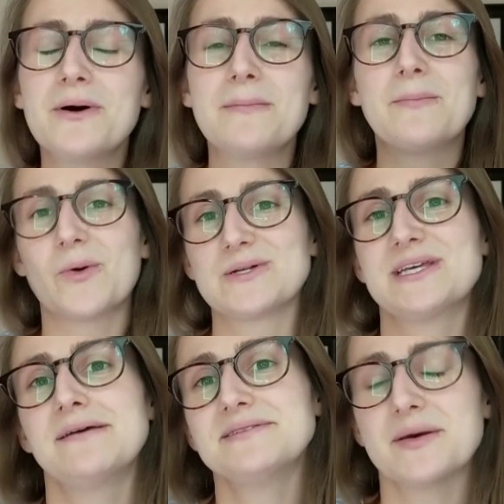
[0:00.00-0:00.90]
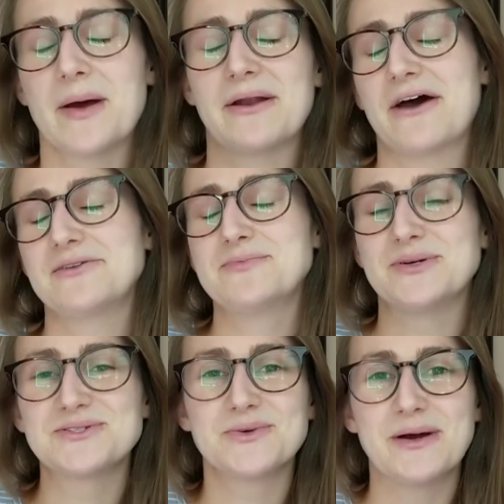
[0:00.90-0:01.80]
you want more tips about how to
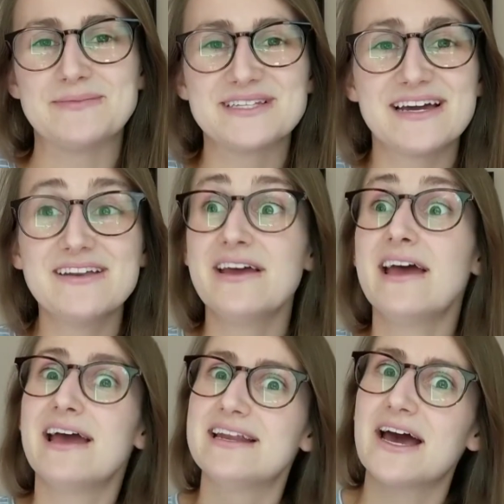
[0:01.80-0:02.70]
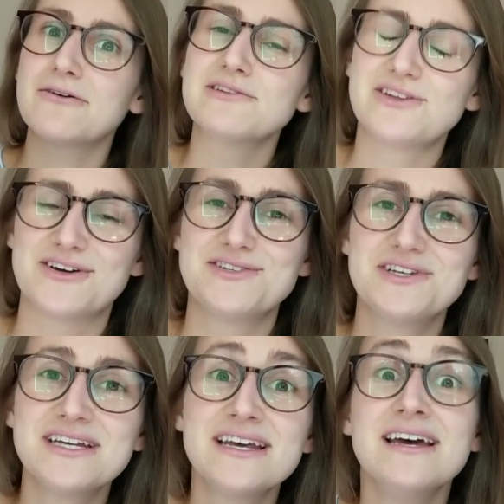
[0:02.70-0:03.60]
build your website and how to
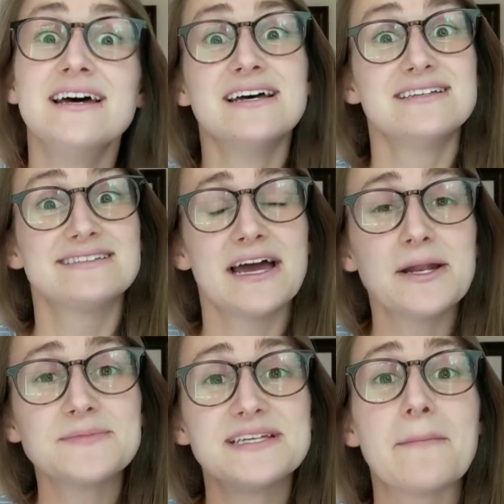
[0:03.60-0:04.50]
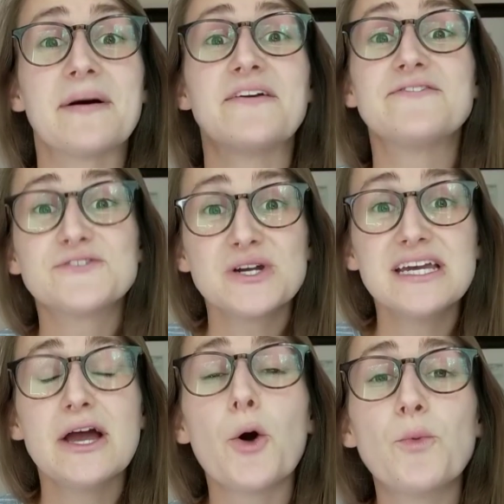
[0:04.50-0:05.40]
launch it, sign up to get my
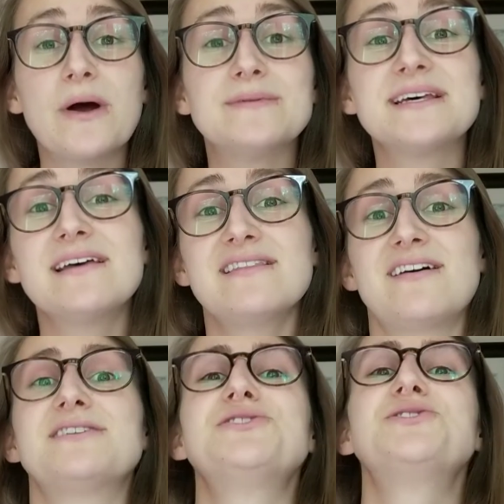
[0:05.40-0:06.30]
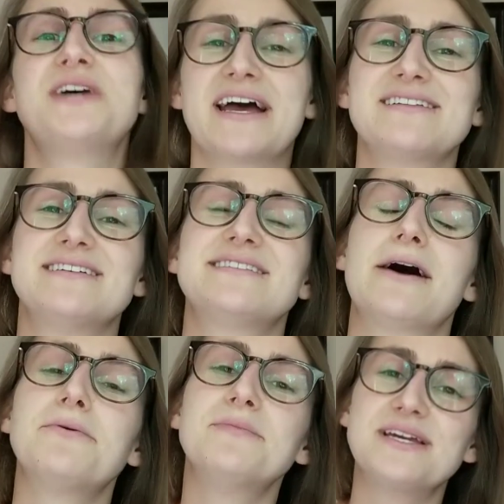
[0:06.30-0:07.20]
free website launch checklist
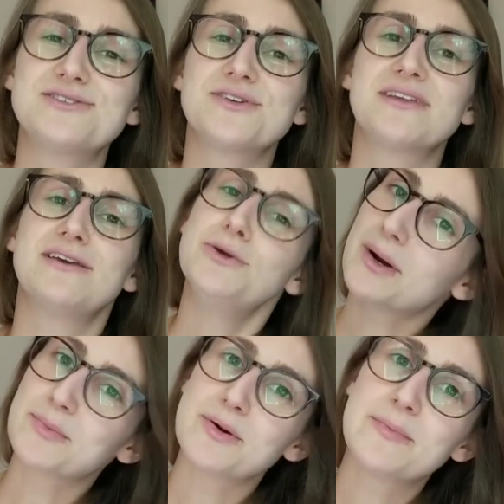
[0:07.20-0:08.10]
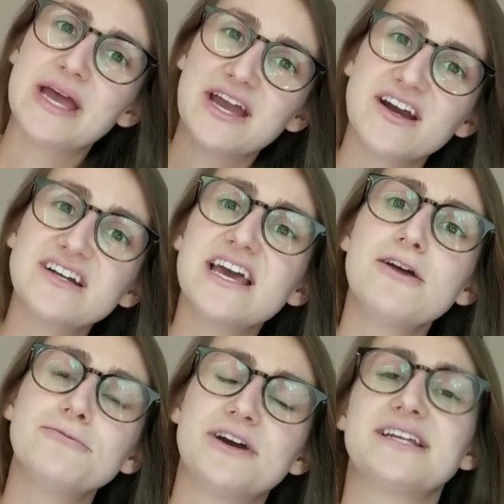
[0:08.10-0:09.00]
that will make sure that you are prepared
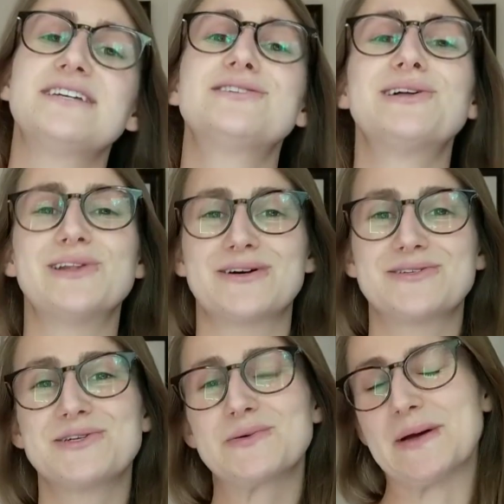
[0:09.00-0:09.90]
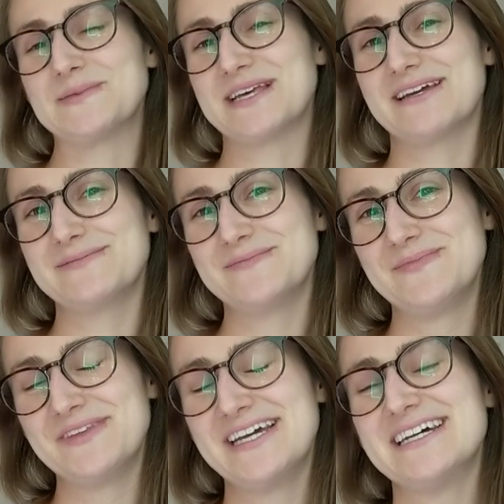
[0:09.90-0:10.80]
and ready to launch your website.
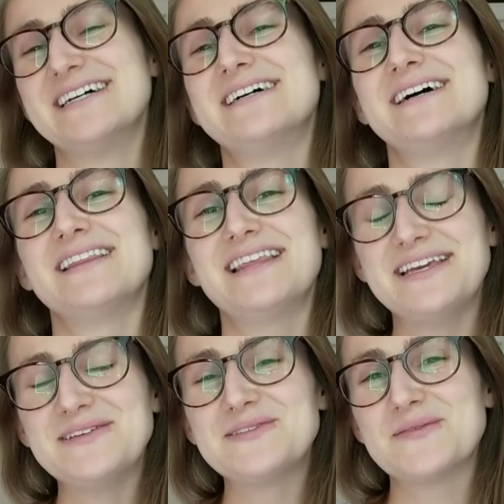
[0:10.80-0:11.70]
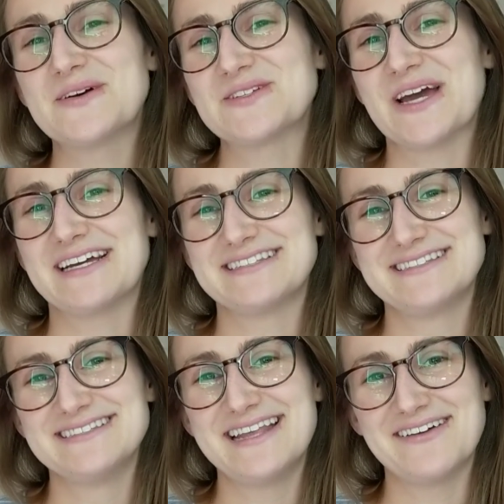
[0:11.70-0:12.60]
Thank you so much,
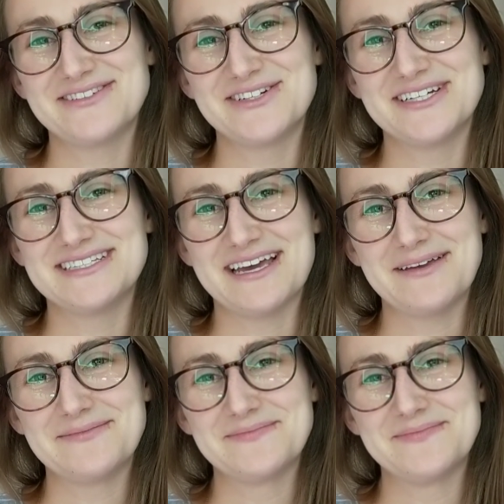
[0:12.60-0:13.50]
guys. Have a great day.